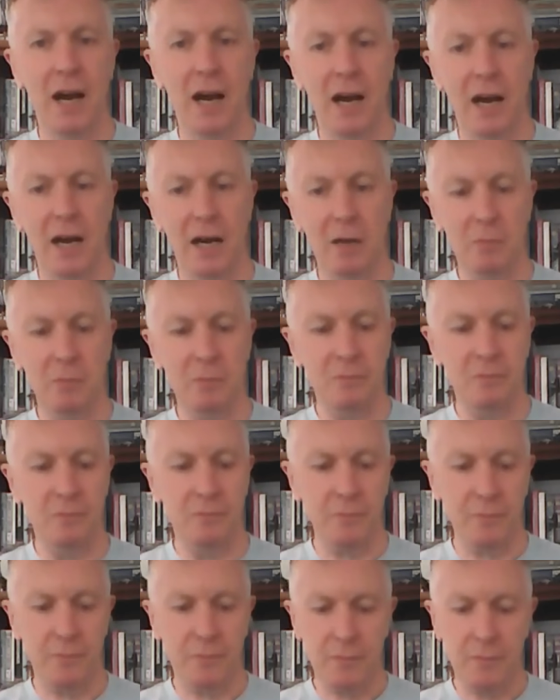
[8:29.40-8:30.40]
Um,
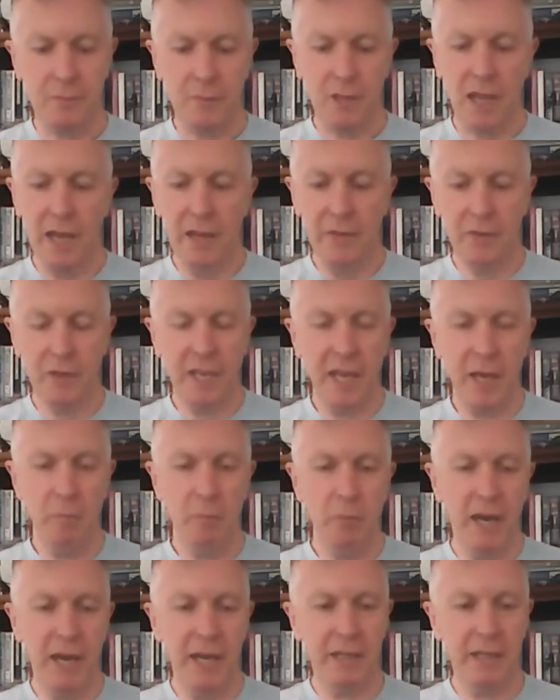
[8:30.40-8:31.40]
and the
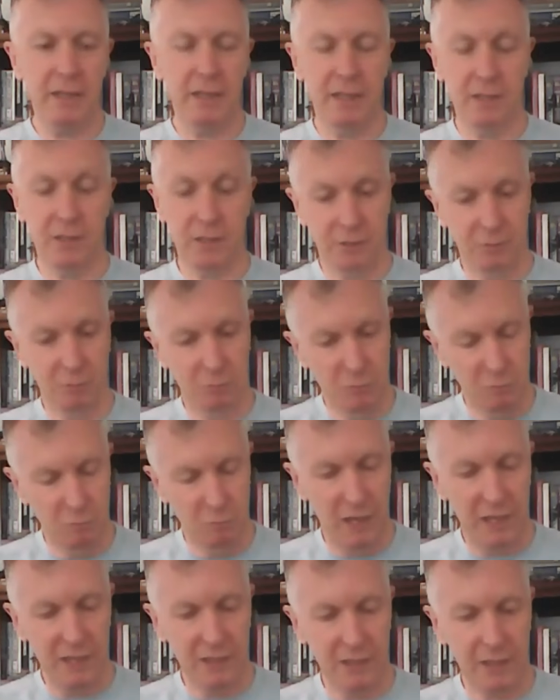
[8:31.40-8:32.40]
campaign is
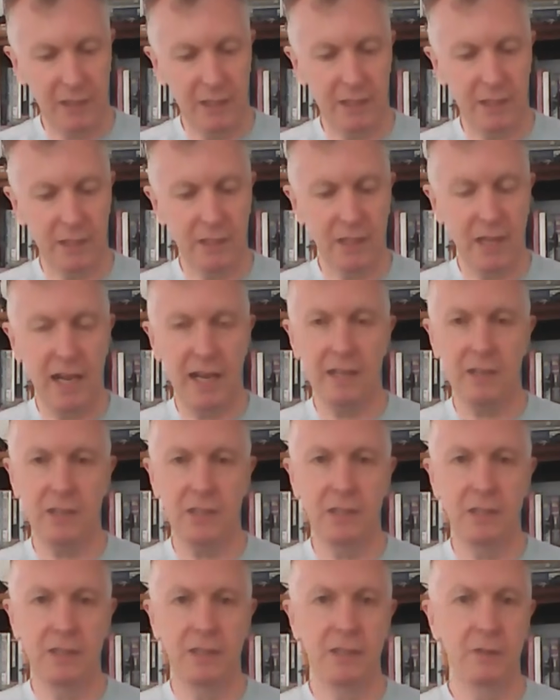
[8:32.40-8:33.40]
basically starts
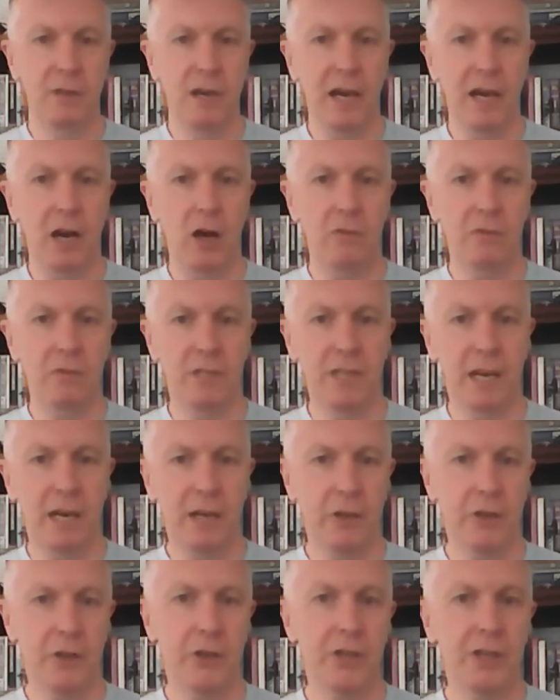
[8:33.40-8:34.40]
in over
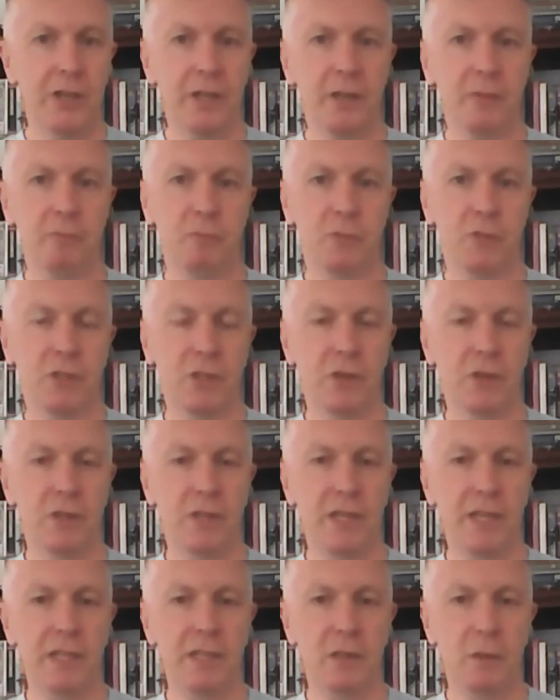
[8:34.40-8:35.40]
Dunkirk. So at
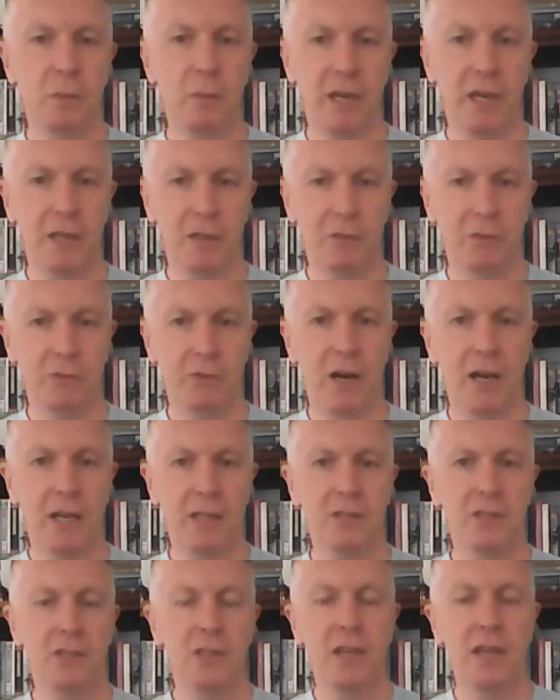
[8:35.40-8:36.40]
the end of the Battle of
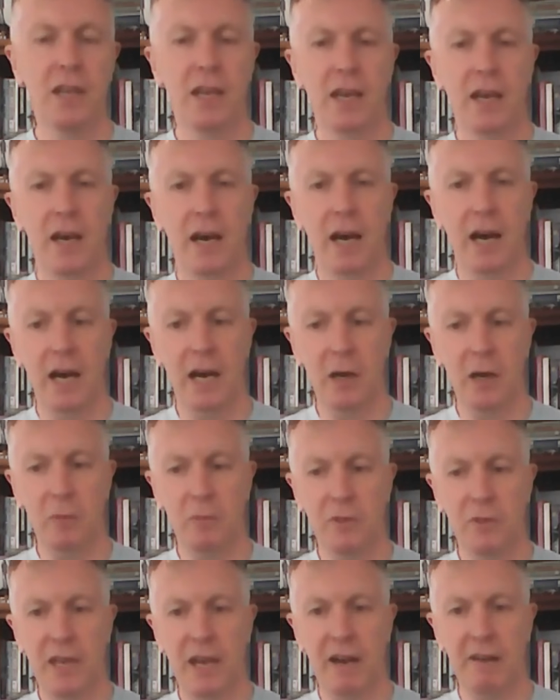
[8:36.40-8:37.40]
France,
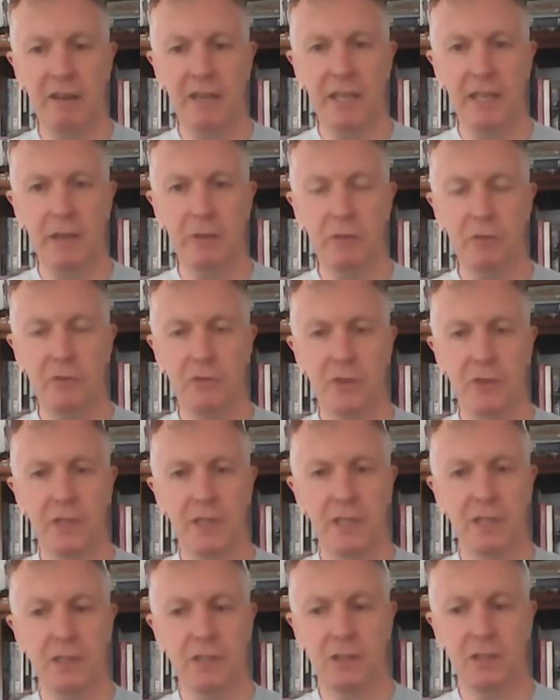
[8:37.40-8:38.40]
the RAF
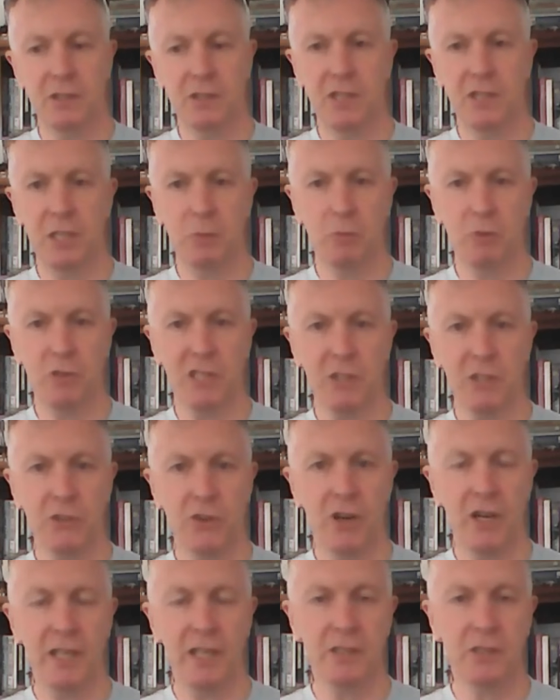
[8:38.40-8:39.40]
is desperately
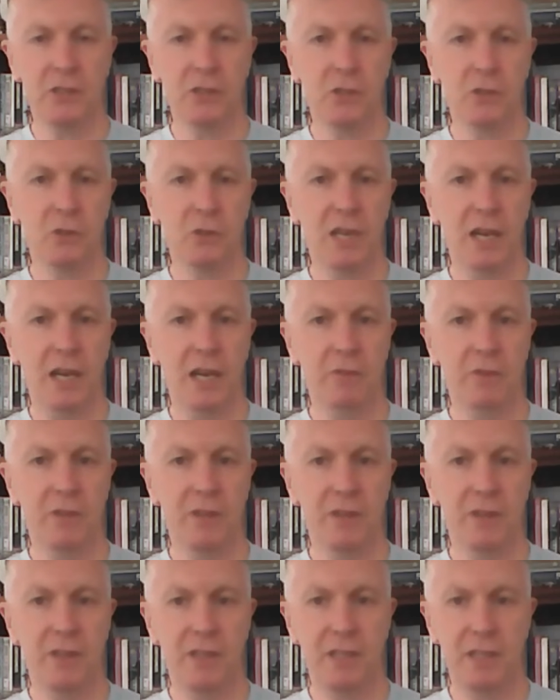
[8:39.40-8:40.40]
trying to
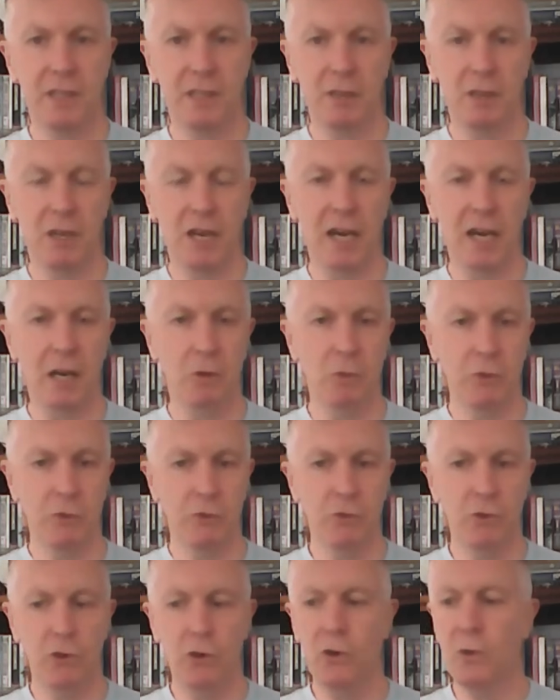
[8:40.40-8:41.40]
cover the
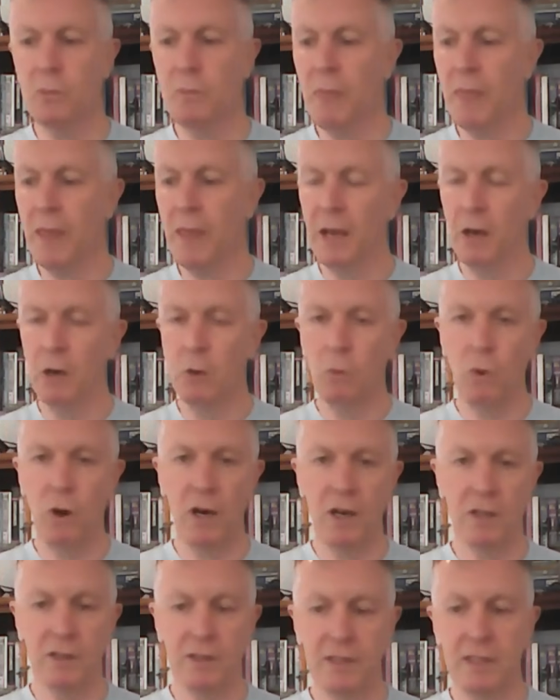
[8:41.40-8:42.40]
withdrawal,
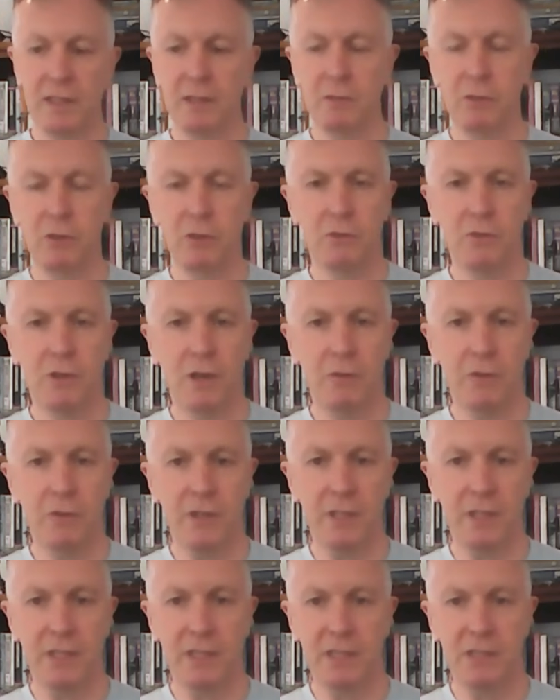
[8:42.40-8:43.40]
while the Luftwaffe
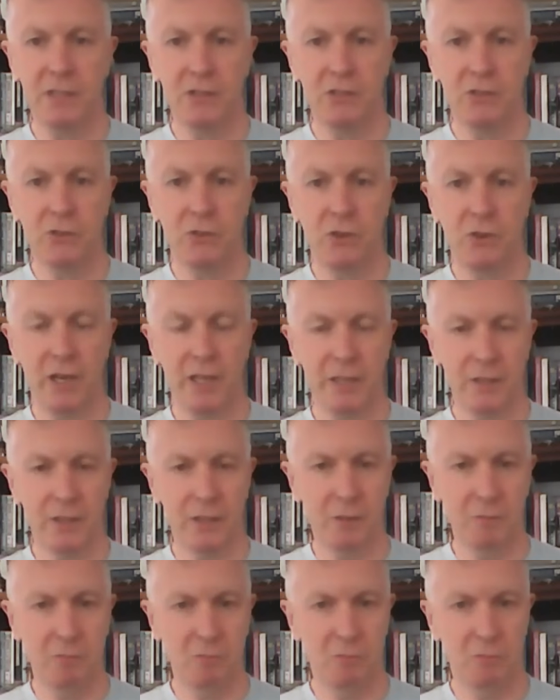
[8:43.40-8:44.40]
is trying
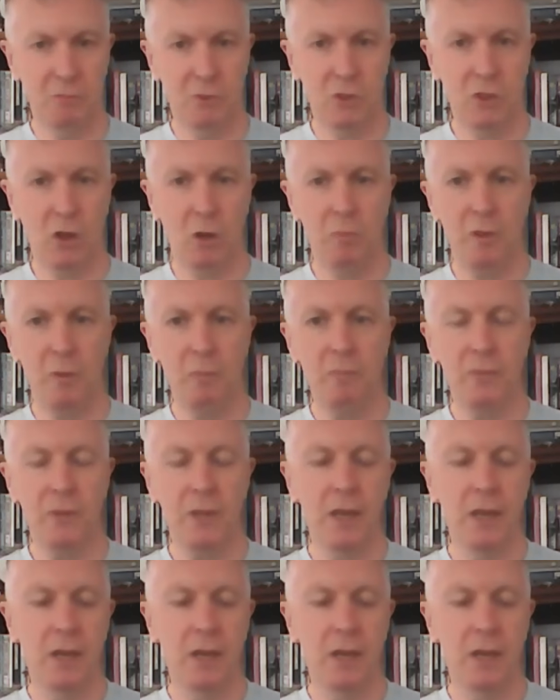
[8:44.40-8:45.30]
to stop them.